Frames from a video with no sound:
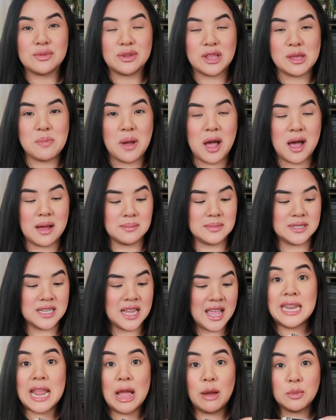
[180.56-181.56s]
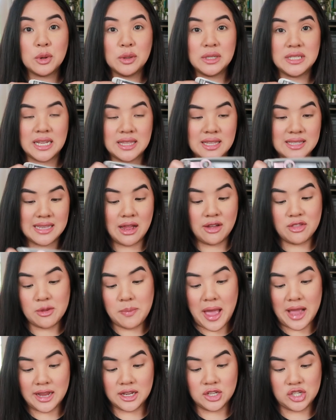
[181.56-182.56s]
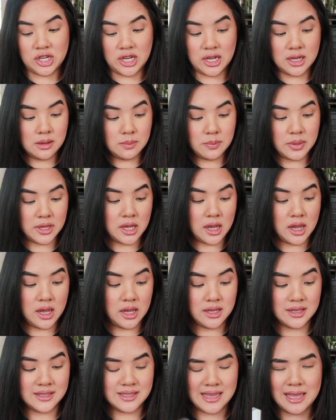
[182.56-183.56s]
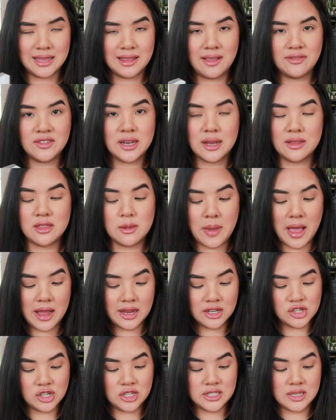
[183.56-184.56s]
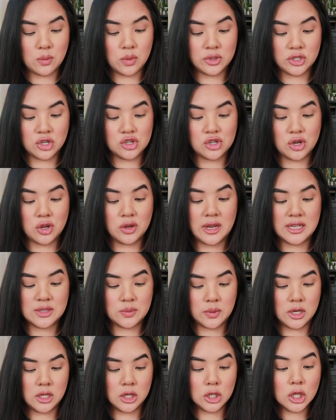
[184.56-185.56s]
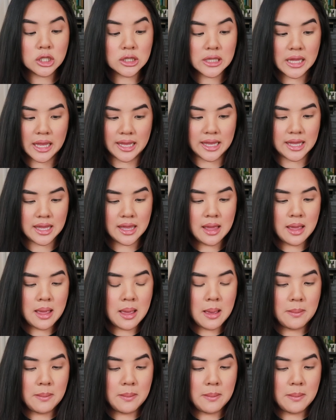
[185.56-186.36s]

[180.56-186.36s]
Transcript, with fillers: really pumped. Now I'm going to take this out of the packaging because I left it in the packaging because I wanted to show you guys what it looked like.